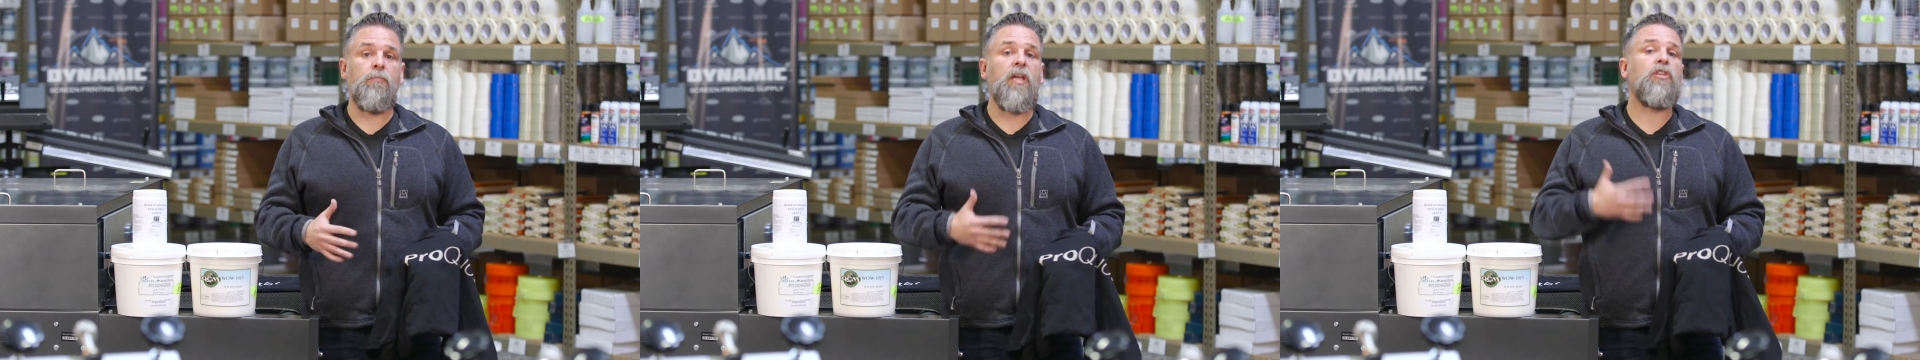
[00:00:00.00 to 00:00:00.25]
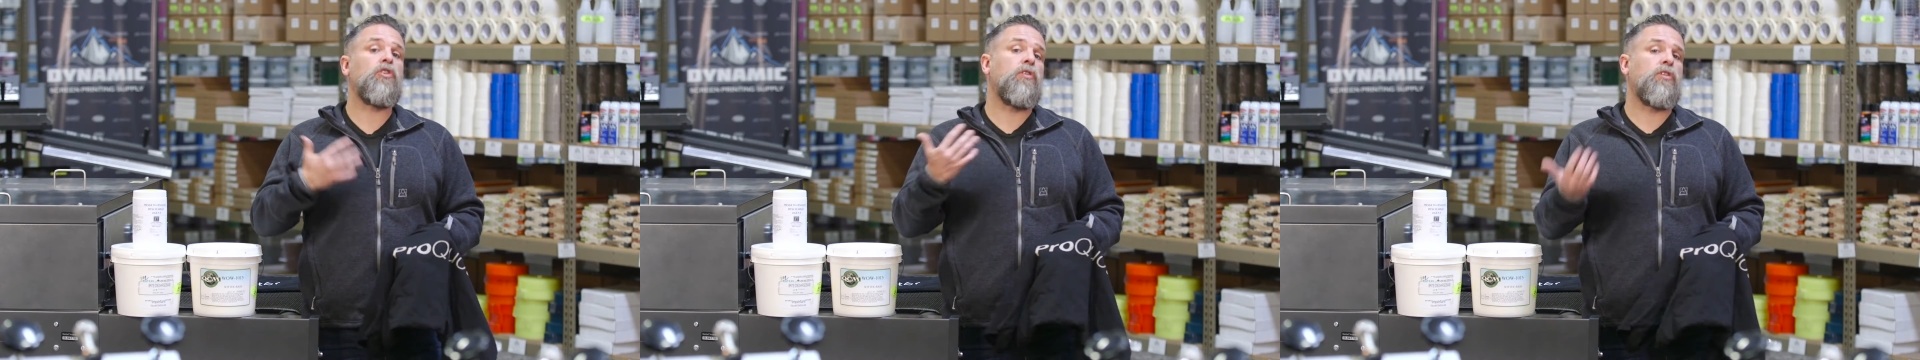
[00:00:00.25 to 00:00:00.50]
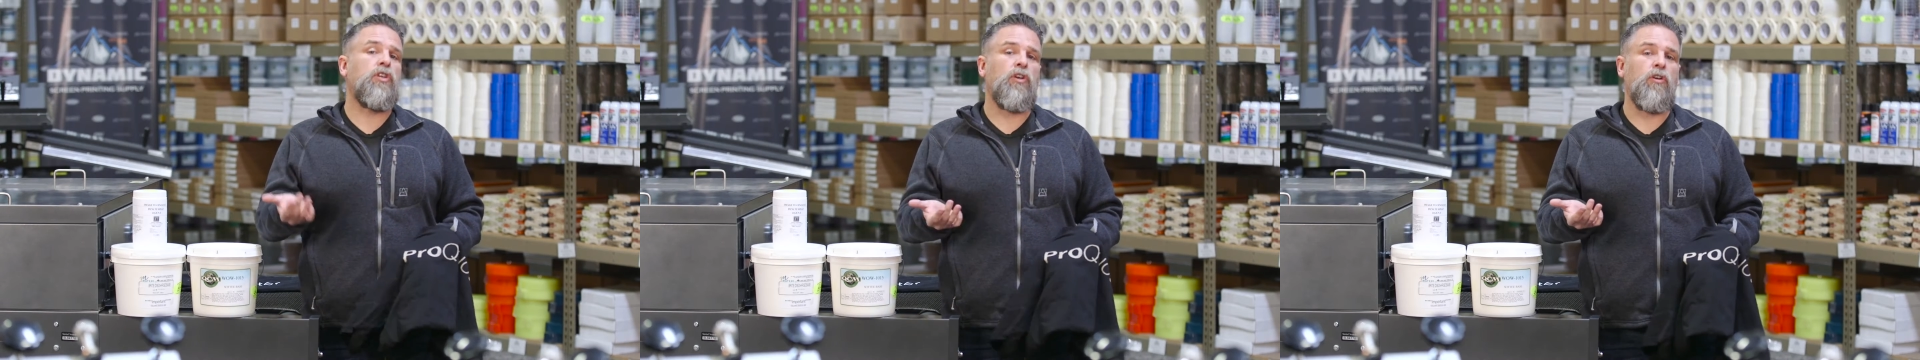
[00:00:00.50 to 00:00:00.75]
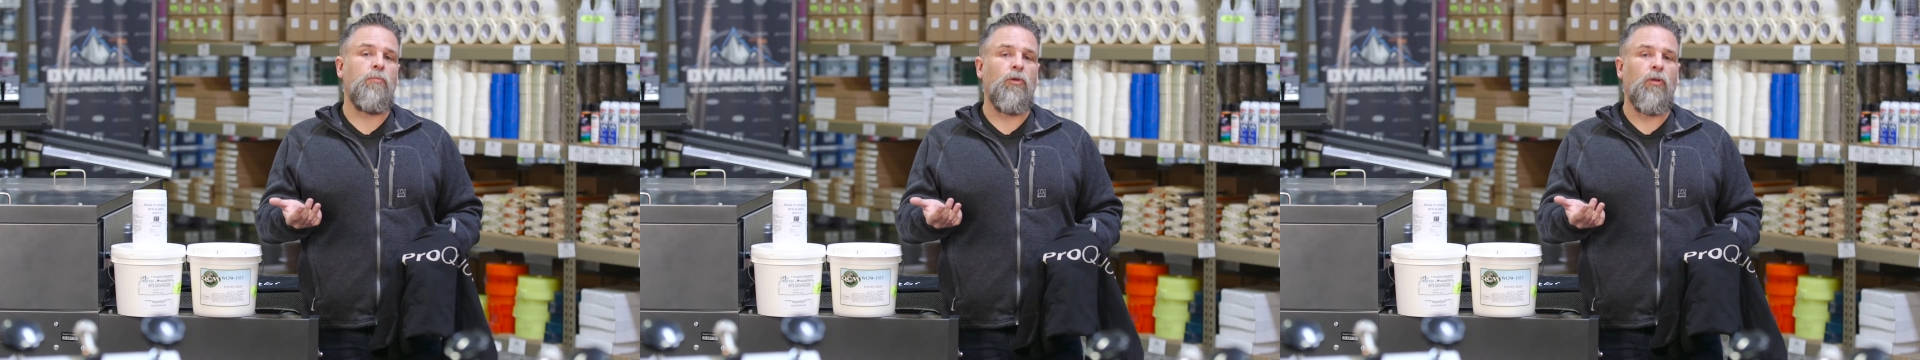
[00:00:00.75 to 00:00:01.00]
make sure it's
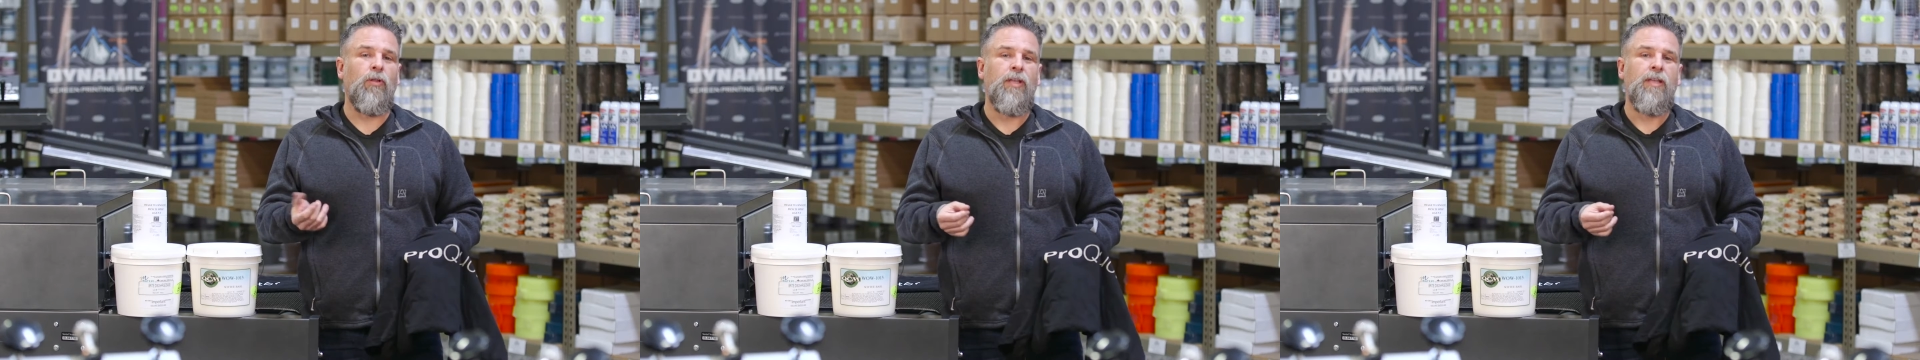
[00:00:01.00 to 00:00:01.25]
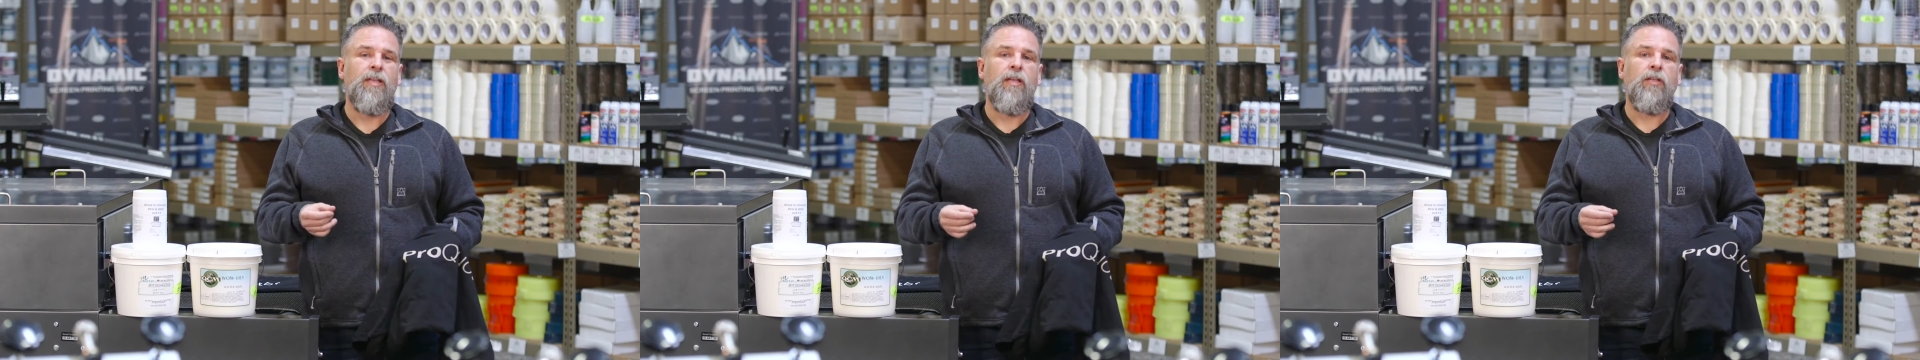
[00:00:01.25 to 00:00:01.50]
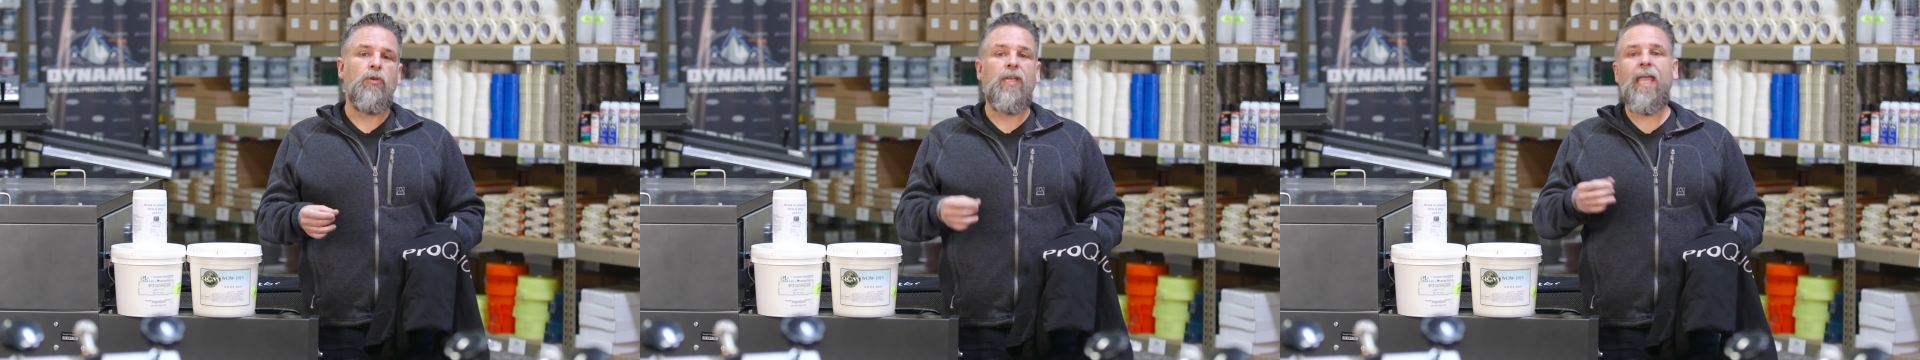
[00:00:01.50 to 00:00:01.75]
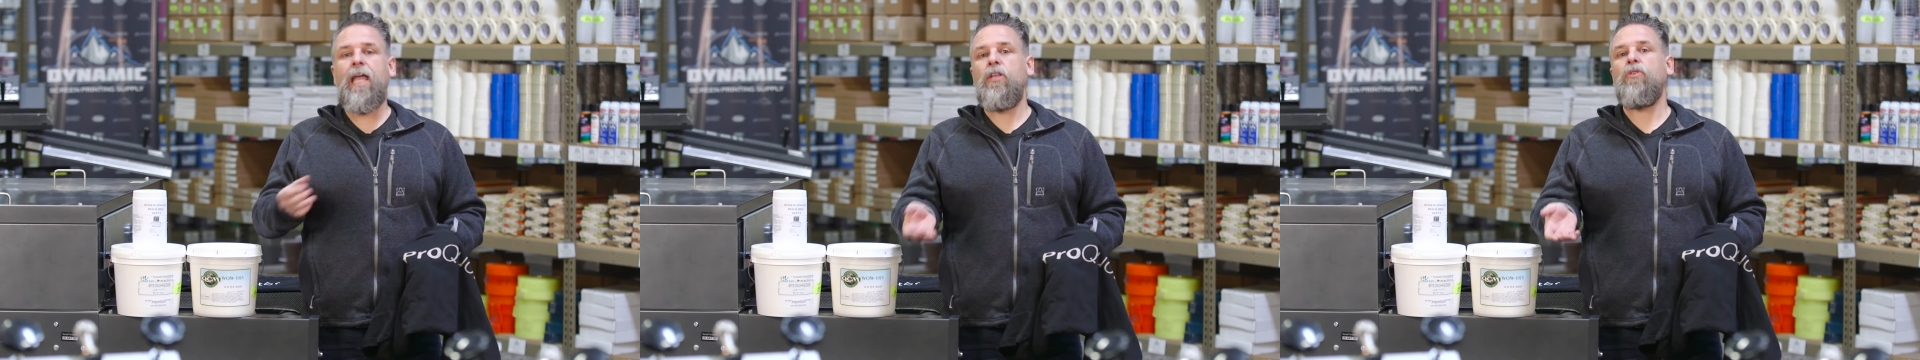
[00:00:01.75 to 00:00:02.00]
curable. You
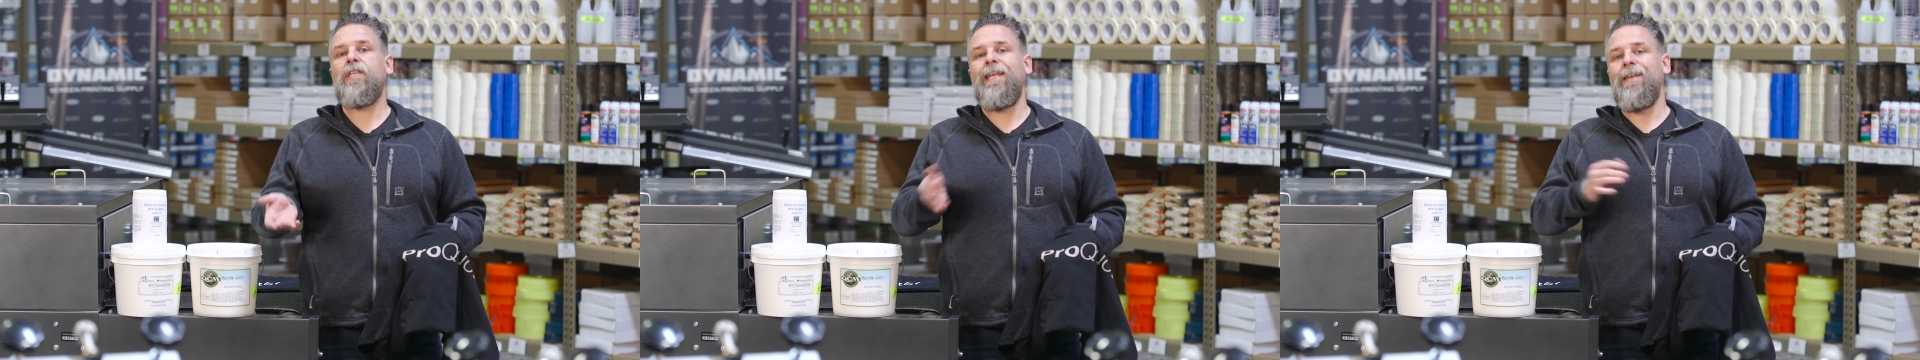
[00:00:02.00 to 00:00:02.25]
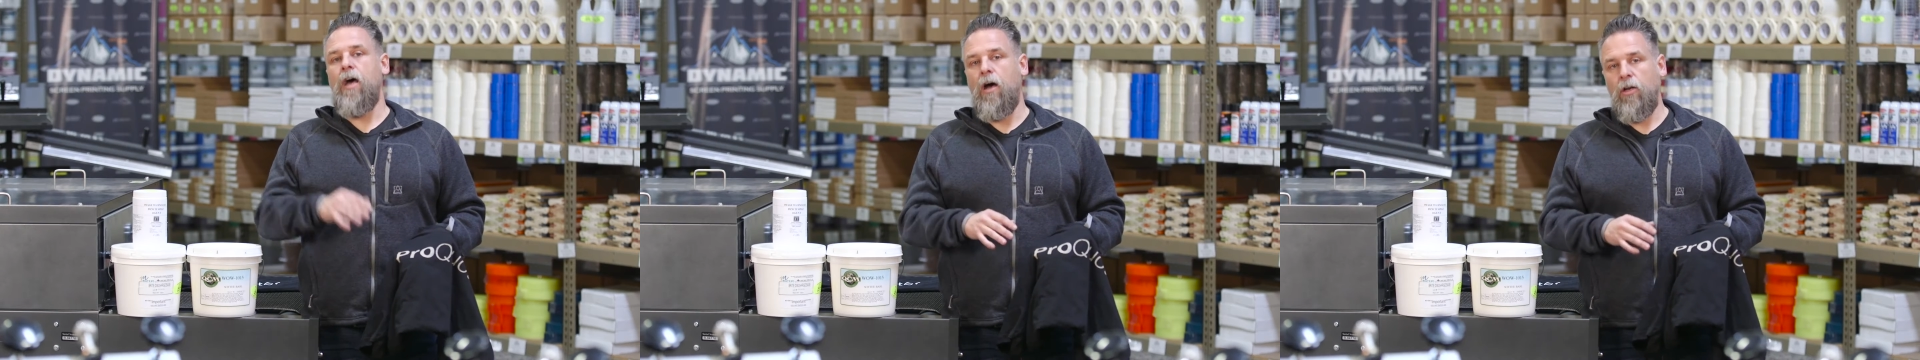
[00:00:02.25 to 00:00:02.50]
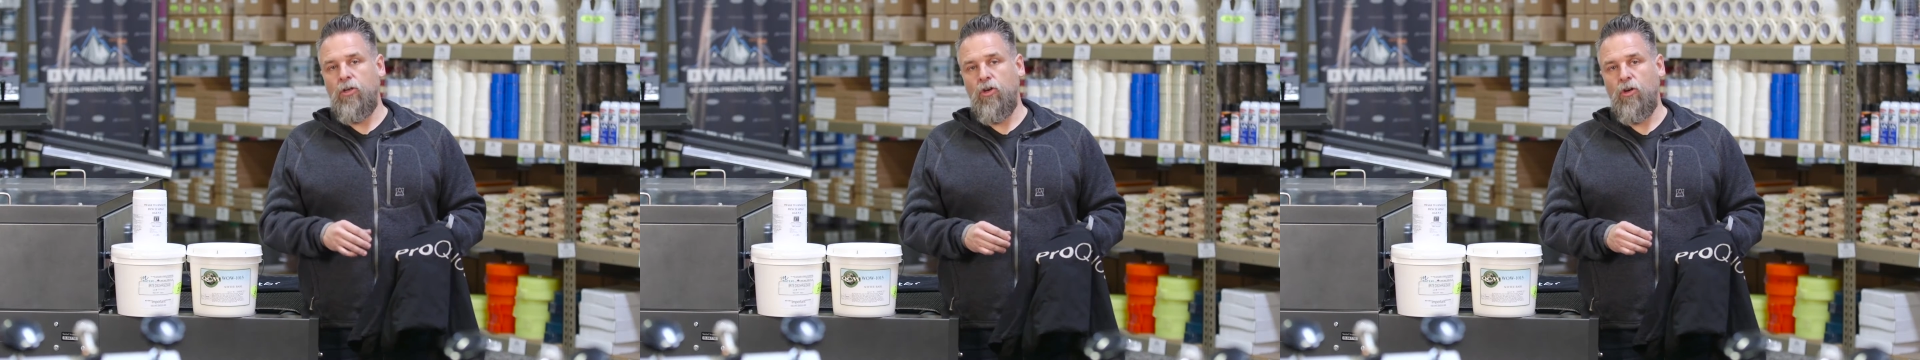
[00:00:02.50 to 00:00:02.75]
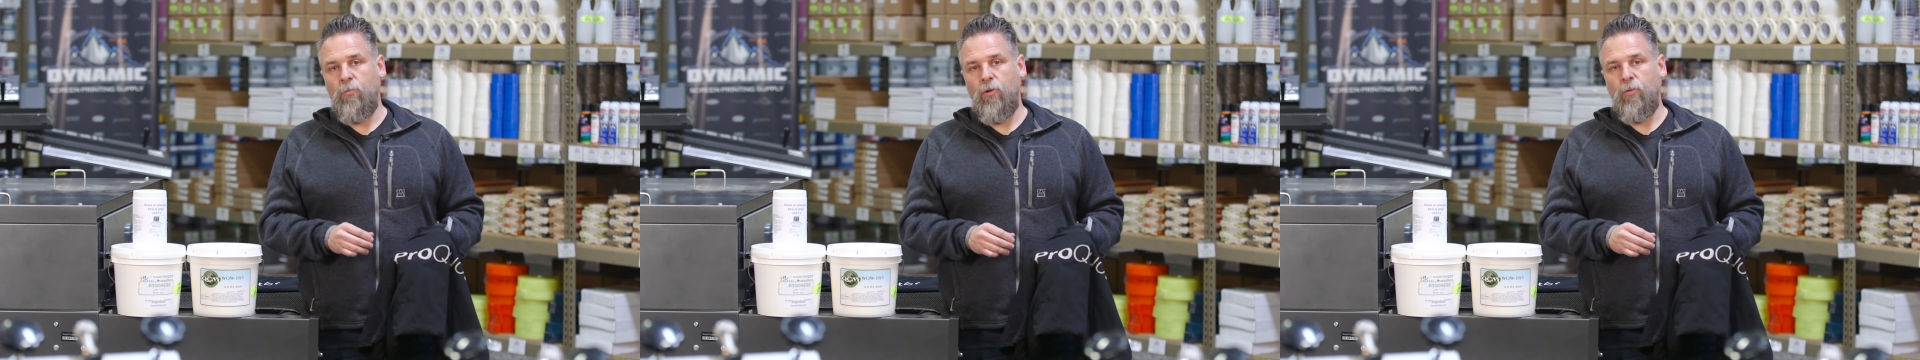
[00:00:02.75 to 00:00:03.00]
can use a non-curable